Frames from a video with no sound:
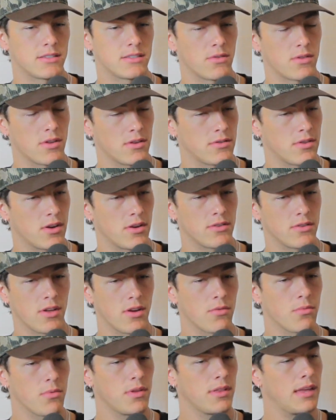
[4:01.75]
So they're they're
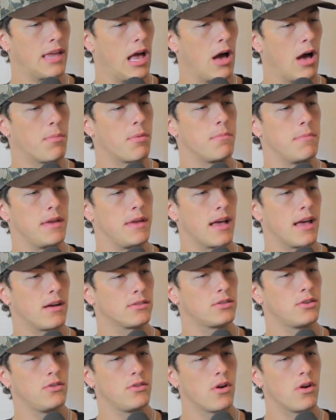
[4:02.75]
they're really helping me
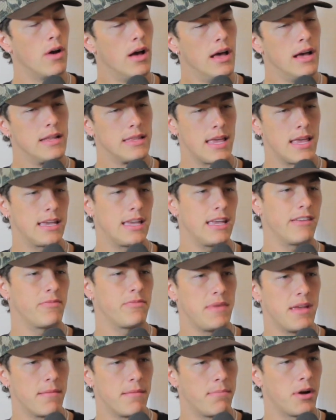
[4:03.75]
out. So you know, they give
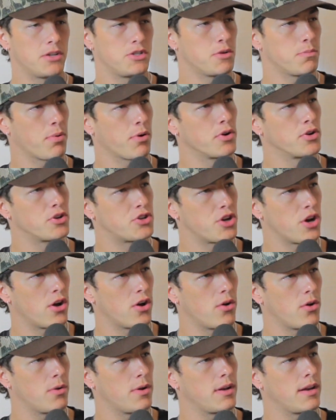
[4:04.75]
me a budget per
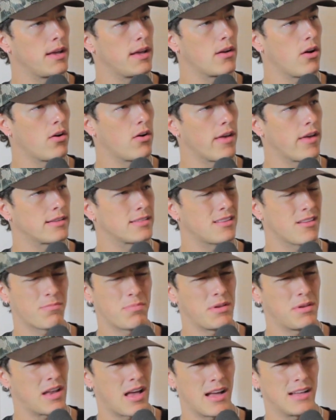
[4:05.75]
show and and all that stuff.
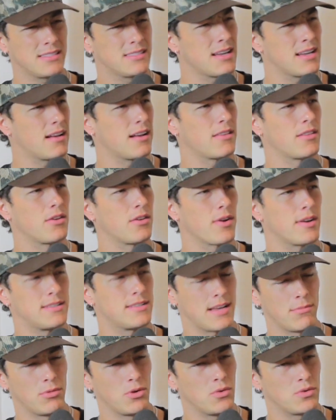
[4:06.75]
But no, nah, it's not nothing
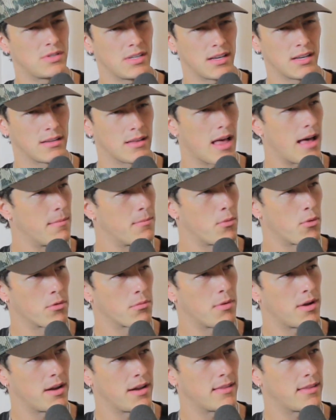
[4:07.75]
crazy. I'm losing a lot more
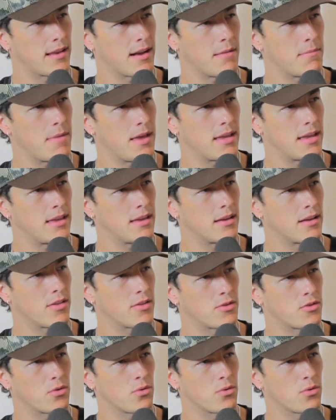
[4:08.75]
money than I'm making gotcha.